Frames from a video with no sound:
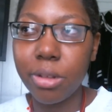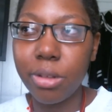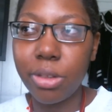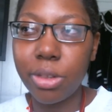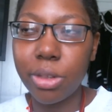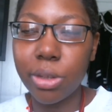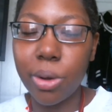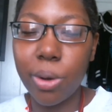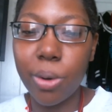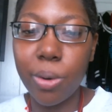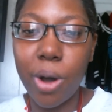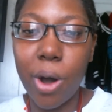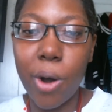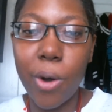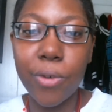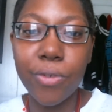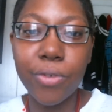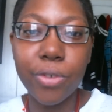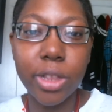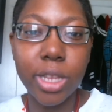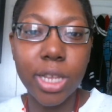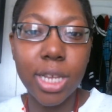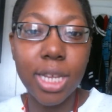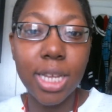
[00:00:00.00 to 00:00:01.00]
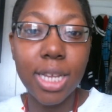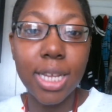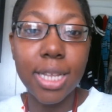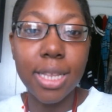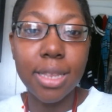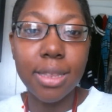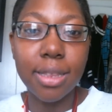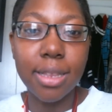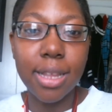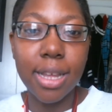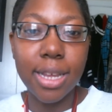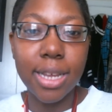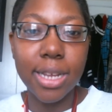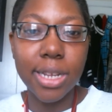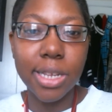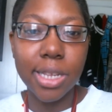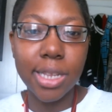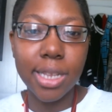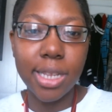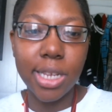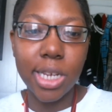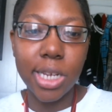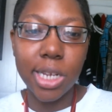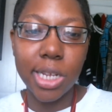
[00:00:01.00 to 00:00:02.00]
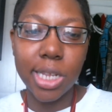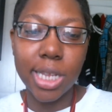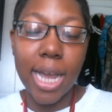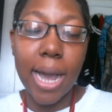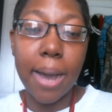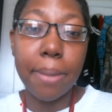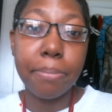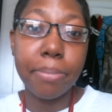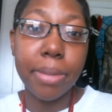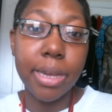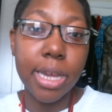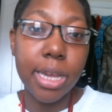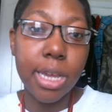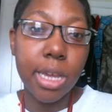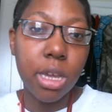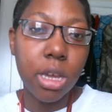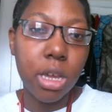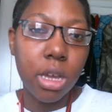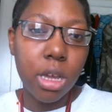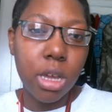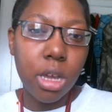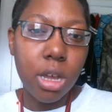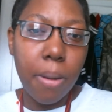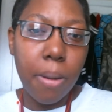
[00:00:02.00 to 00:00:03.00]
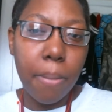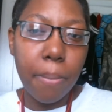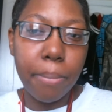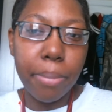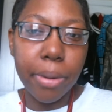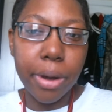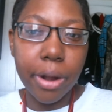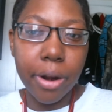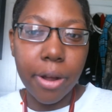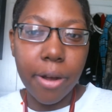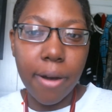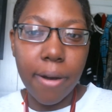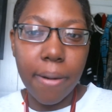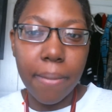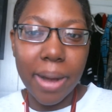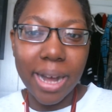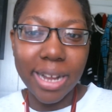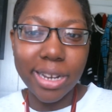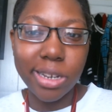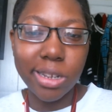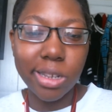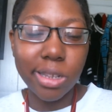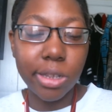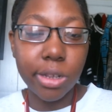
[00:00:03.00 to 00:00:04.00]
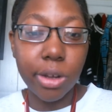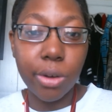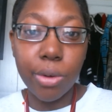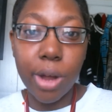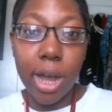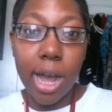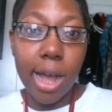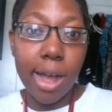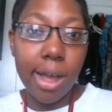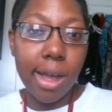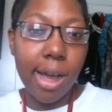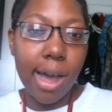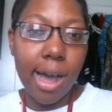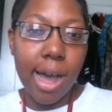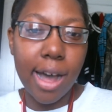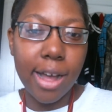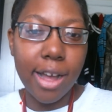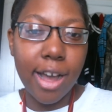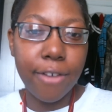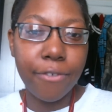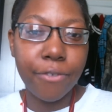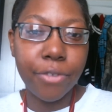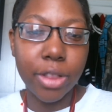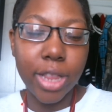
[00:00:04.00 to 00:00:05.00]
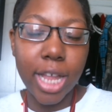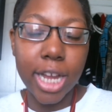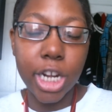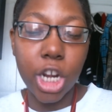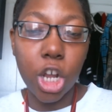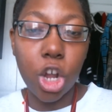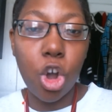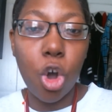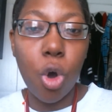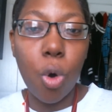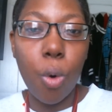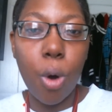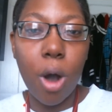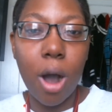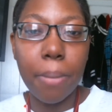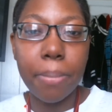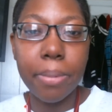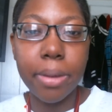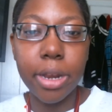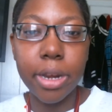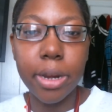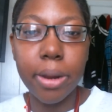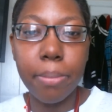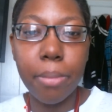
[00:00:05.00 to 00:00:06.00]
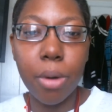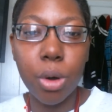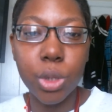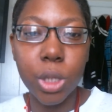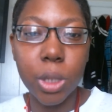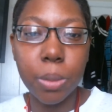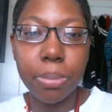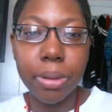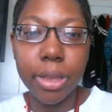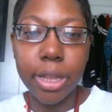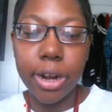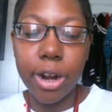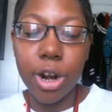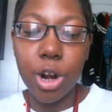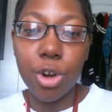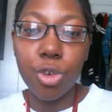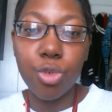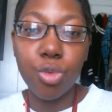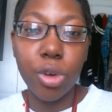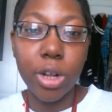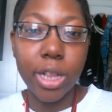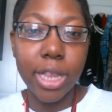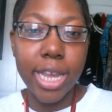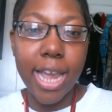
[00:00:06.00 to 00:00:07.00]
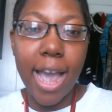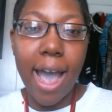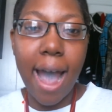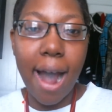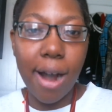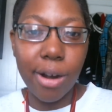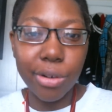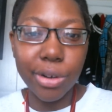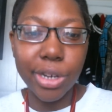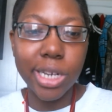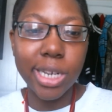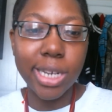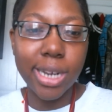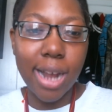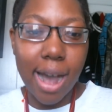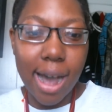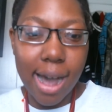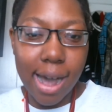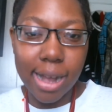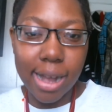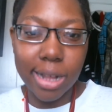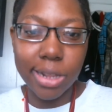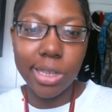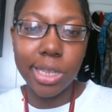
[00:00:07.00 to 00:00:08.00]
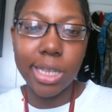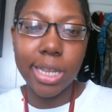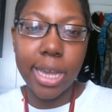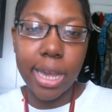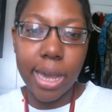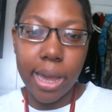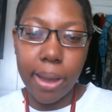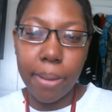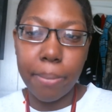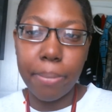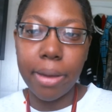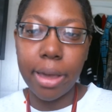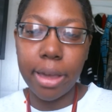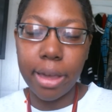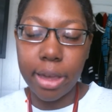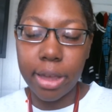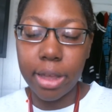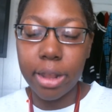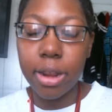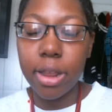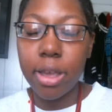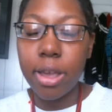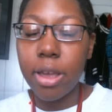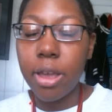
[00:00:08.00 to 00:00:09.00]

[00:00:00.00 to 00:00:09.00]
So hopefully it's just not me. But I just don't. I feel like the co-op and the multiplayer really outshines the campaign.